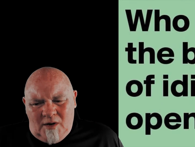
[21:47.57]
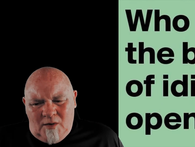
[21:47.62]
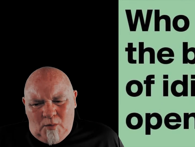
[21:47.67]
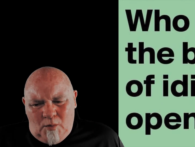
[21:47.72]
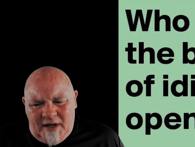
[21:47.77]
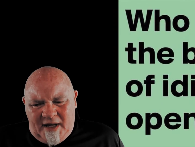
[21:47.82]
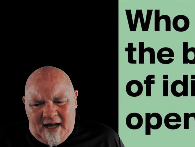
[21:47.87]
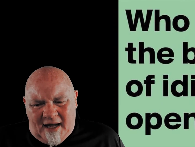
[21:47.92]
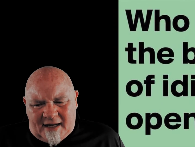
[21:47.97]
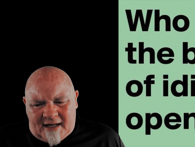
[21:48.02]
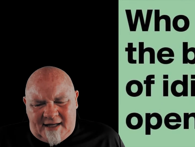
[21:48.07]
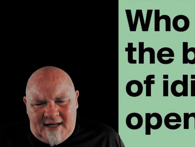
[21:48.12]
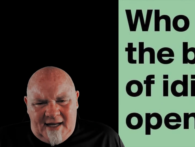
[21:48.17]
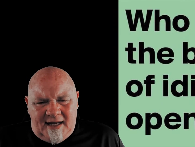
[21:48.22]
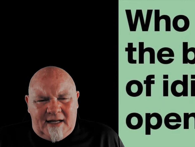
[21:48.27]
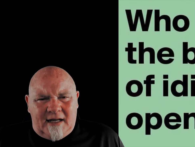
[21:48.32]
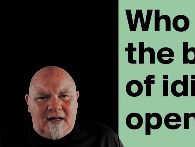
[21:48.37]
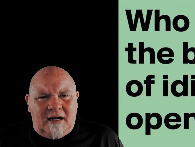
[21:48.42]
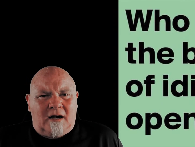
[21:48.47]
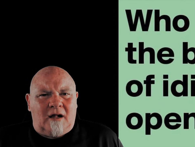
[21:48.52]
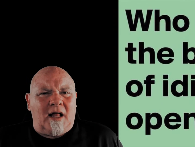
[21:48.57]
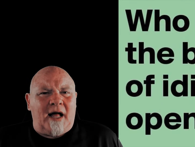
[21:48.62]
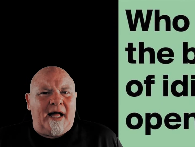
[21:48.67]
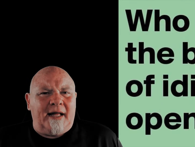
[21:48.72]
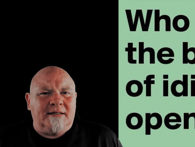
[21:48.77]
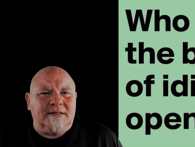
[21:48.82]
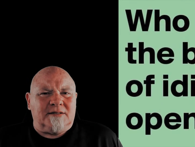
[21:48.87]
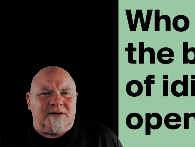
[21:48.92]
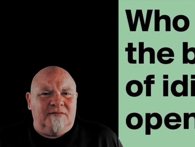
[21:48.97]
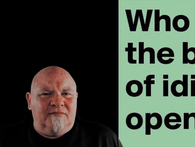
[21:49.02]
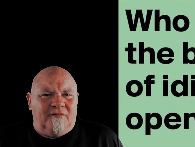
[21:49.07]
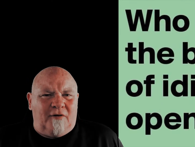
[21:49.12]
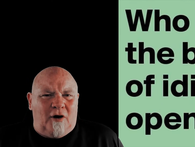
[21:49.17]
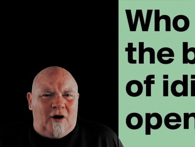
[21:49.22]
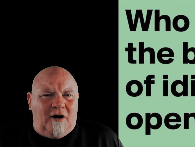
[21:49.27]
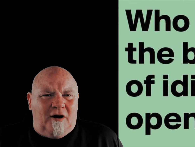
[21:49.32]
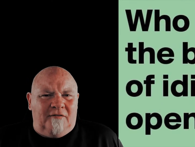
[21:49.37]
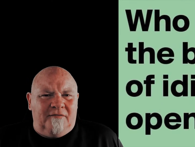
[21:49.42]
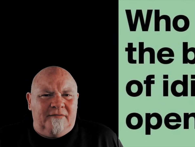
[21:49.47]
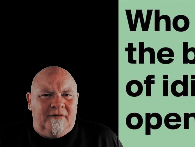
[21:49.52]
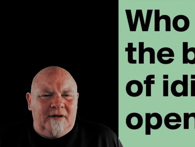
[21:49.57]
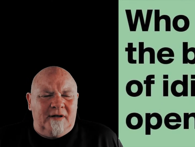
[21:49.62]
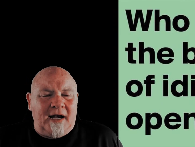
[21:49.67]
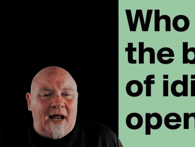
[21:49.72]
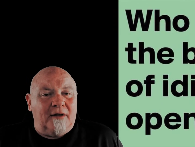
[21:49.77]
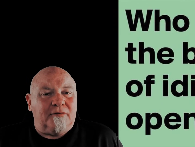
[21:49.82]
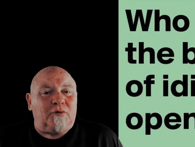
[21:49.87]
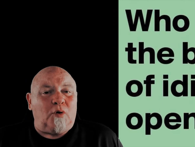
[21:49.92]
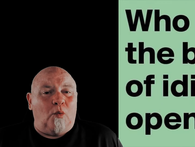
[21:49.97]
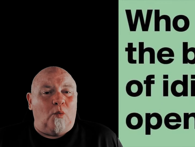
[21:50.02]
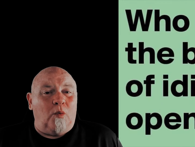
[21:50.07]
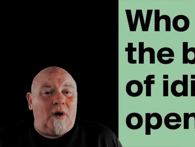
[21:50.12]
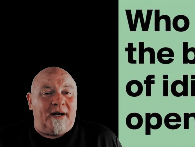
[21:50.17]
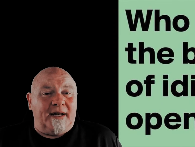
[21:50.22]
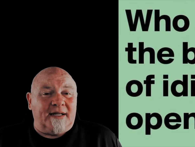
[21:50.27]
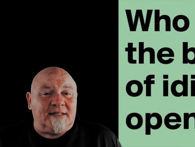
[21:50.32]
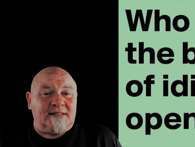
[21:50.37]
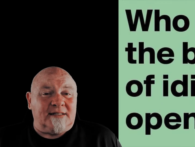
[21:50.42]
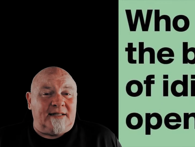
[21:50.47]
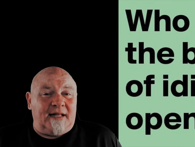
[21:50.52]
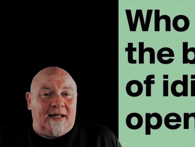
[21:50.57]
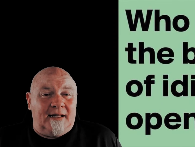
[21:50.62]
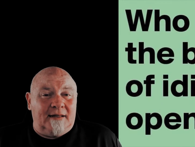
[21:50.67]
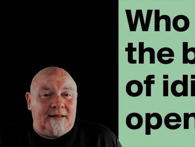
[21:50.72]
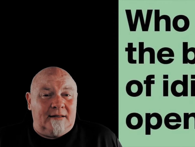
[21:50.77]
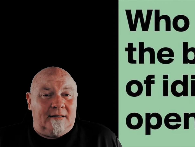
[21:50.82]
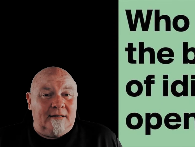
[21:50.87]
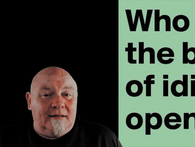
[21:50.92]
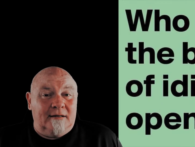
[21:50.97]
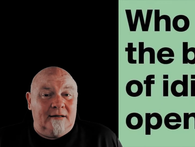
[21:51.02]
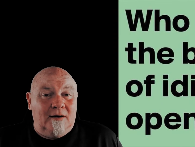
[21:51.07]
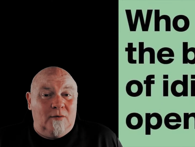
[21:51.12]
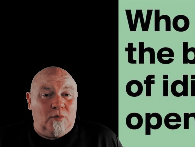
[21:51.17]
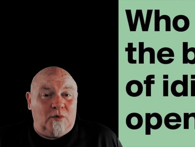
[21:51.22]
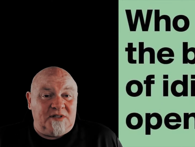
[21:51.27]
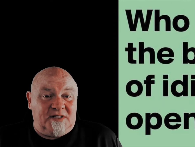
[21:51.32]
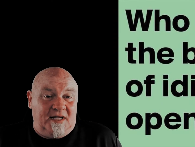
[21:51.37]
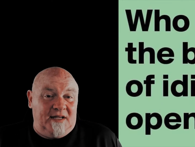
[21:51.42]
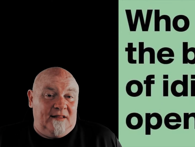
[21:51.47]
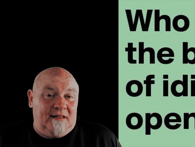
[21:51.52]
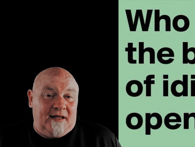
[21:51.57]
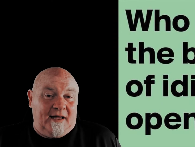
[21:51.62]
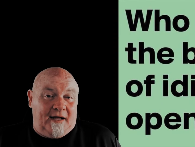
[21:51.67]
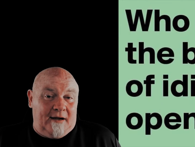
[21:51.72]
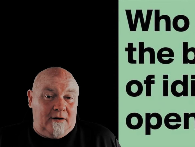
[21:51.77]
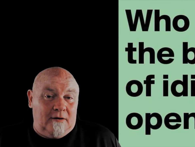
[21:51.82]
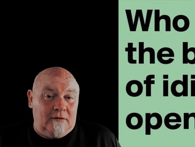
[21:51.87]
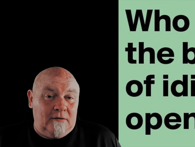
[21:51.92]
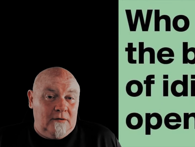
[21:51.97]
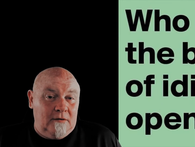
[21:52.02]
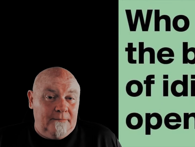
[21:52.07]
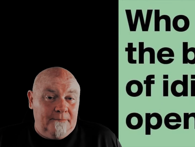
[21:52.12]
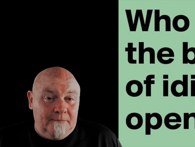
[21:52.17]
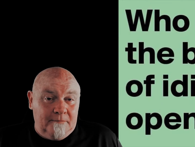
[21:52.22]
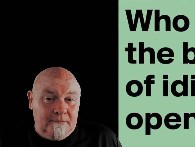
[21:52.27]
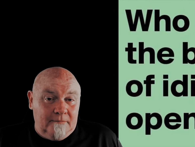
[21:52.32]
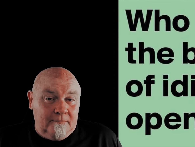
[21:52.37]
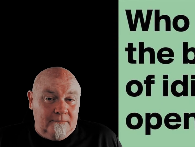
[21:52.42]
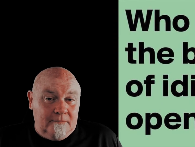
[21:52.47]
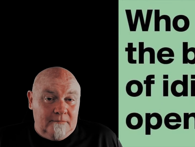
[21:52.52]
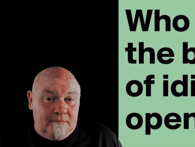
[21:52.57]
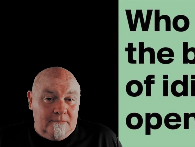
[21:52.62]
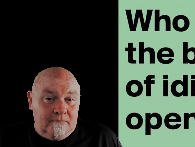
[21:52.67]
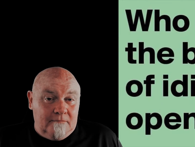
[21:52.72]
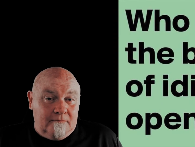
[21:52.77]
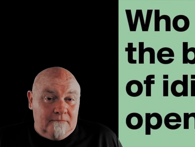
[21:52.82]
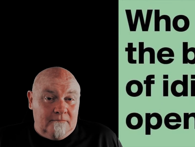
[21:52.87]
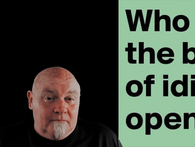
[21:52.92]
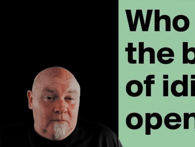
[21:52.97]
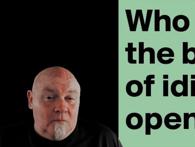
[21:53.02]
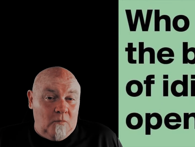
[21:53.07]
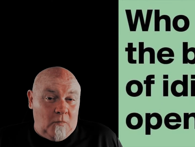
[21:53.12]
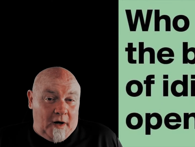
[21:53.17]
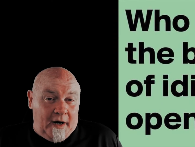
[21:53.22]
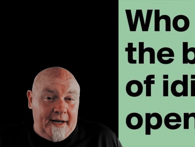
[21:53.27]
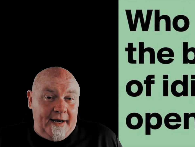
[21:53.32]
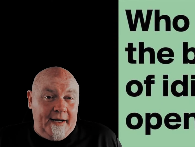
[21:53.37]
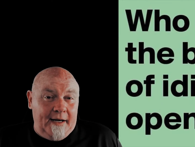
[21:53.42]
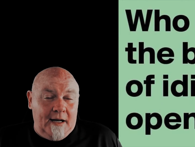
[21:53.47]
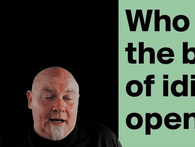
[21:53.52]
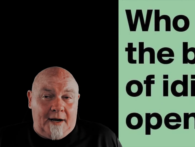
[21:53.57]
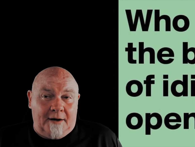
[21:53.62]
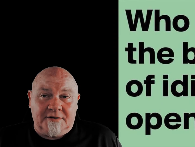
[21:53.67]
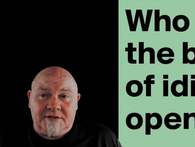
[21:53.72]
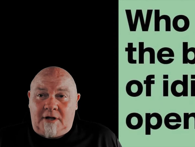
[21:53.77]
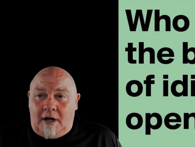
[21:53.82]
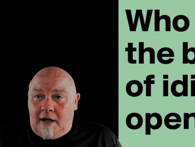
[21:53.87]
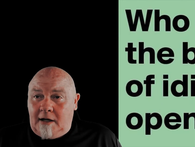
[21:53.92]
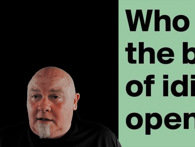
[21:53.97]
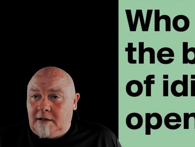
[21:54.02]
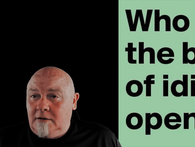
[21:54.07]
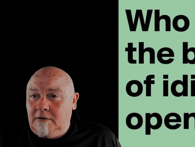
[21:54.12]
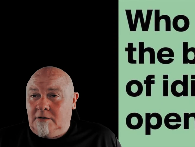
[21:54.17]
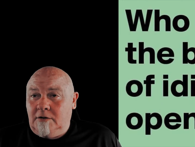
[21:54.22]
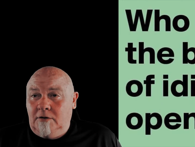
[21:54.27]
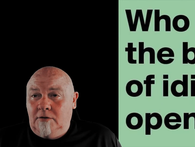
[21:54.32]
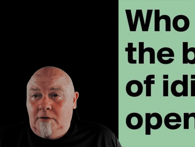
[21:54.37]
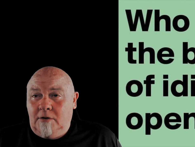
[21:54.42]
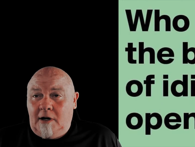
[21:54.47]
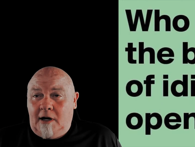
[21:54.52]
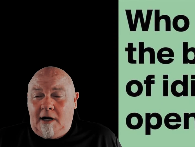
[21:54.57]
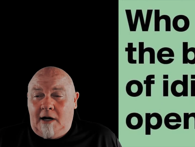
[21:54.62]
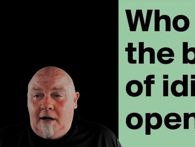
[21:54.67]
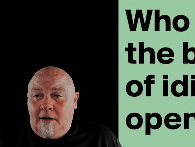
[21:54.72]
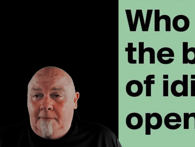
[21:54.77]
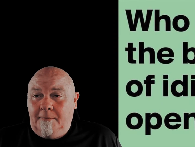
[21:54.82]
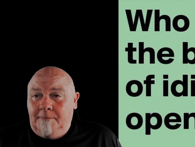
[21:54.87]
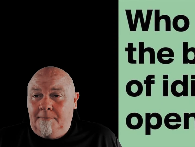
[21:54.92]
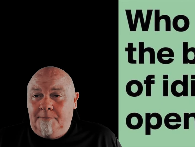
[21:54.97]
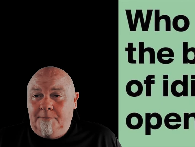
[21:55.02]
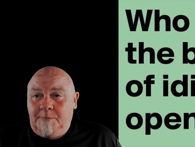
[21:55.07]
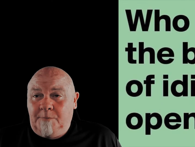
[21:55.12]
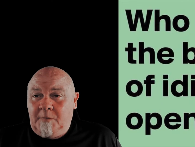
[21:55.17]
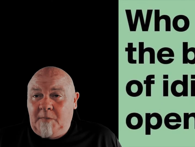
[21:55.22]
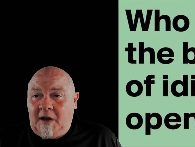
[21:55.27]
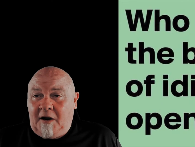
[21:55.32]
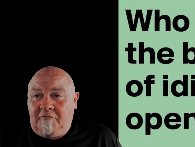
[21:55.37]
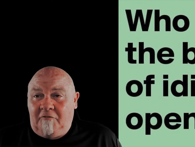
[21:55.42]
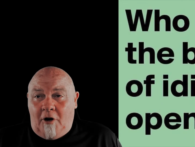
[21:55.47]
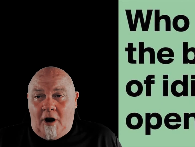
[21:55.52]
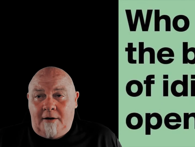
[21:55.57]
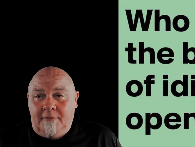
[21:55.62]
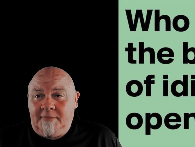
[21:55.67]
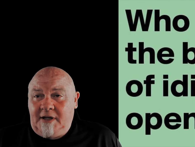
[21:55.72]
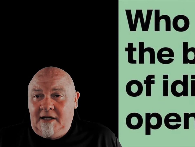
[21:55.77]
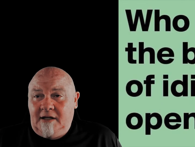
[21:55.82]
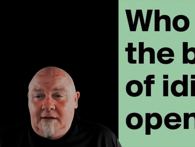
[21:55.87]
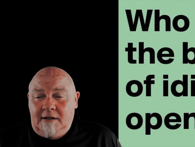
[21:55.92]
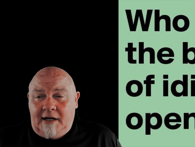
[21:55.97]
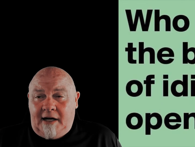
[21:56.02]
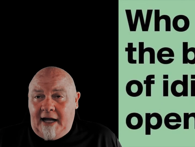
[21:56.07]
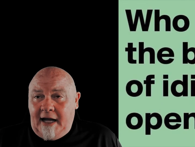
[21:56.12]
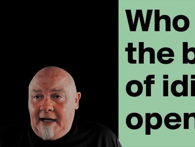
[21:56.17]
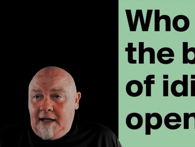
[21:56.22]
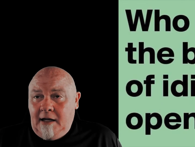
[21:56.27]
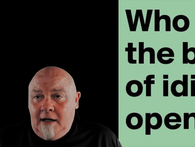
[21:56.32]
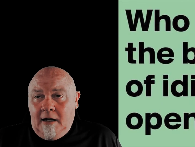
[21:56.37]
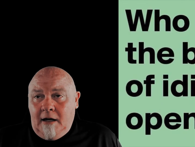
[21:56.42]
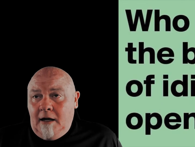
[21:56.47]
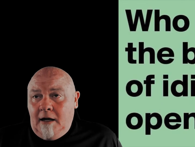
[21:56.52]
we got Keegan Klein's involved. Now, to what extent? Was he there? Right? I was talking to Rob the other day,